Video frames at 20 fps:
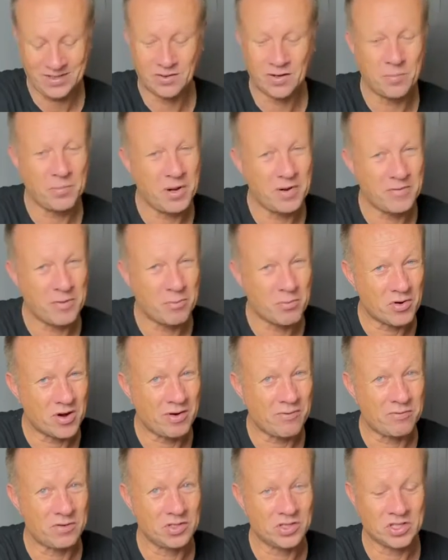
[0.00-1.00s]
got a bit of a
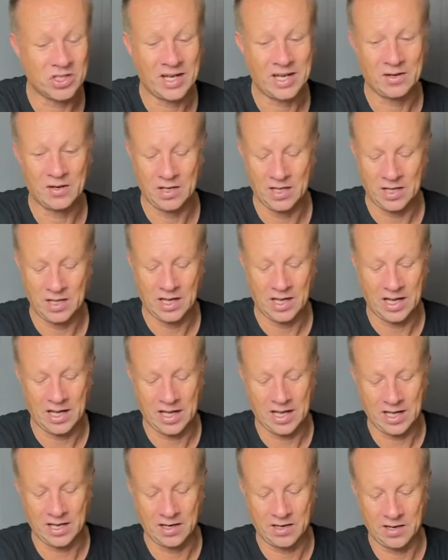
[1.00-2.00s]
preference now,
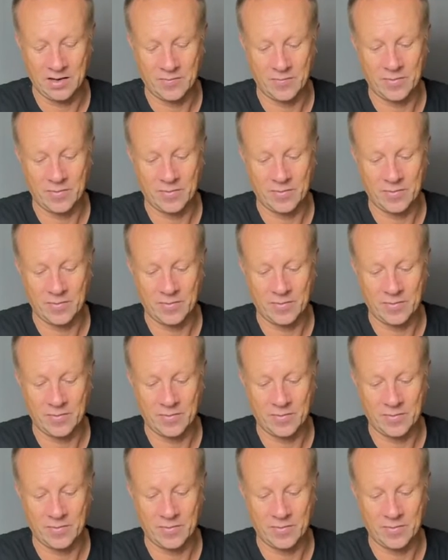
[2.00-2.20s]
and